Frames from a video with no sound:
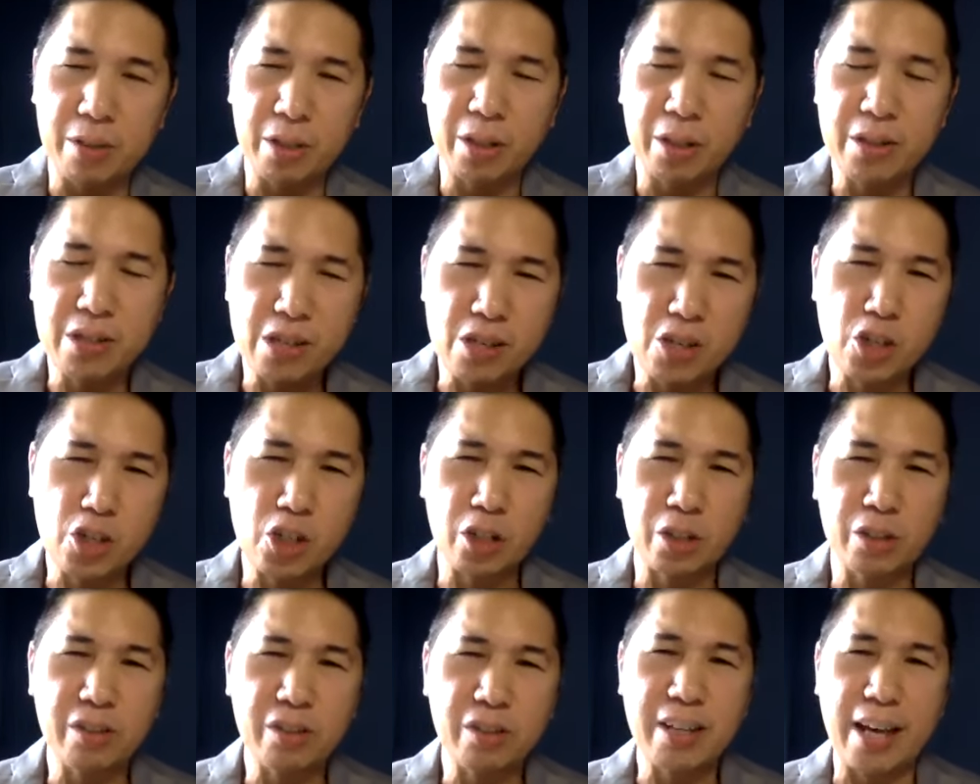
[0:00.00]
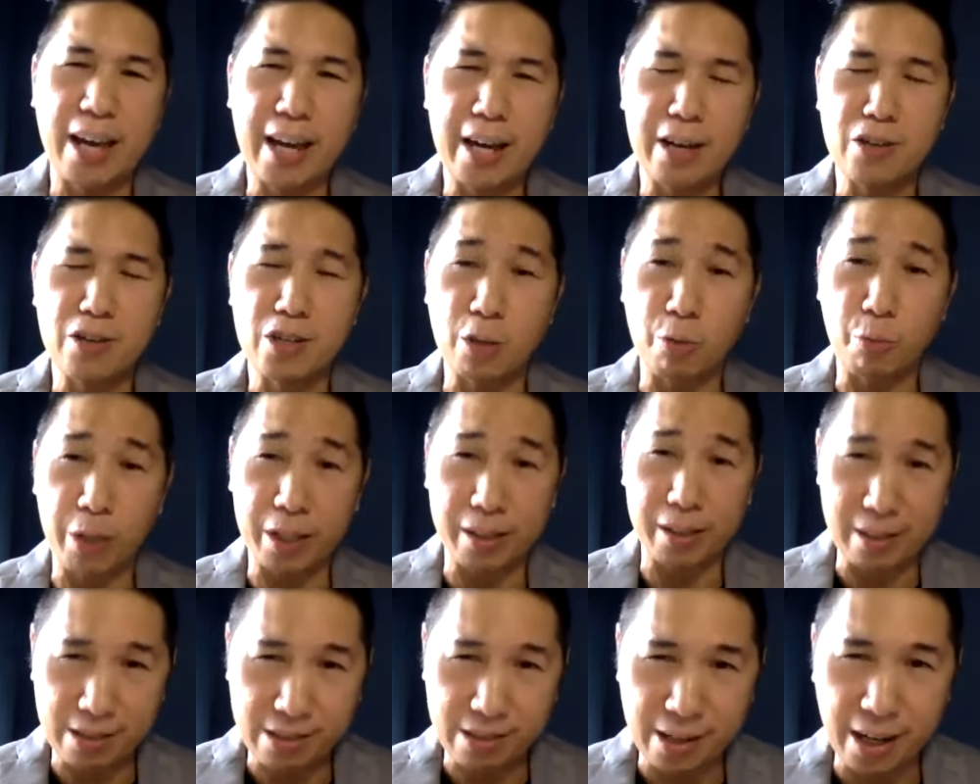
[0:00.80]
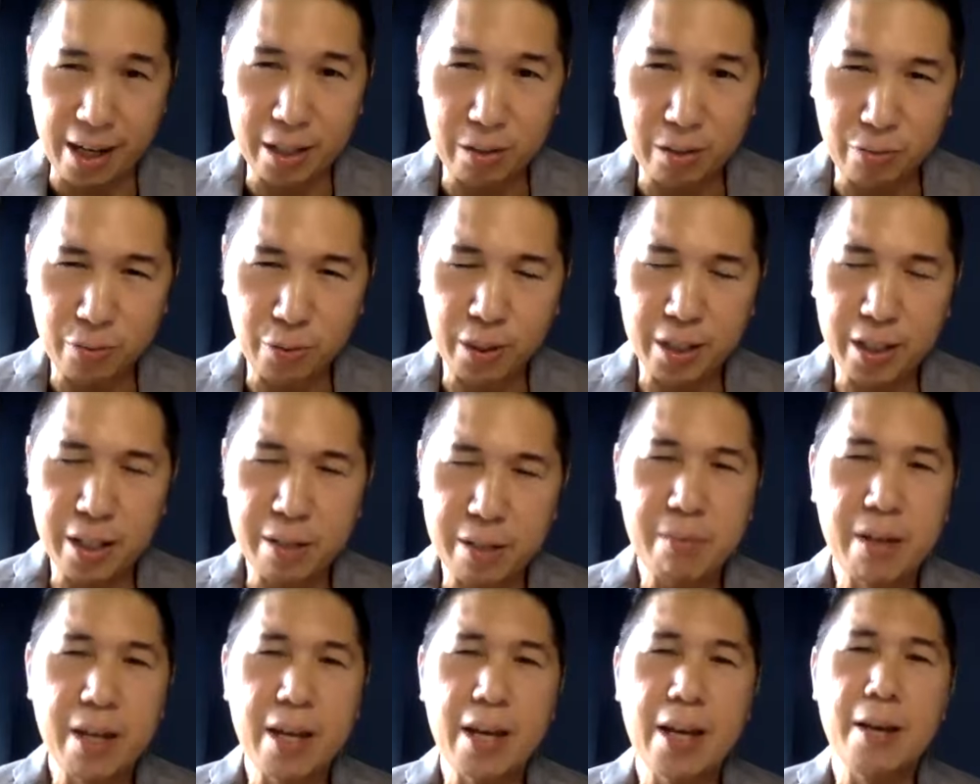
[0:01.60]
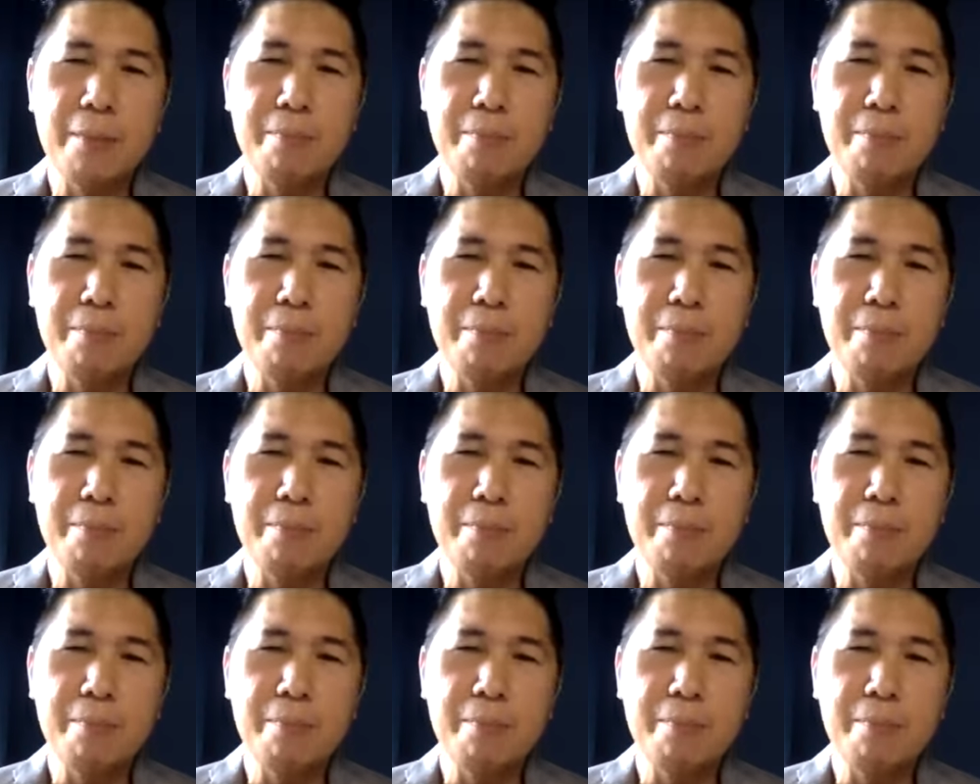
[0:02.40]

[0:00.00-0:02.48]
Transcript: There is a certain age that we decide for them,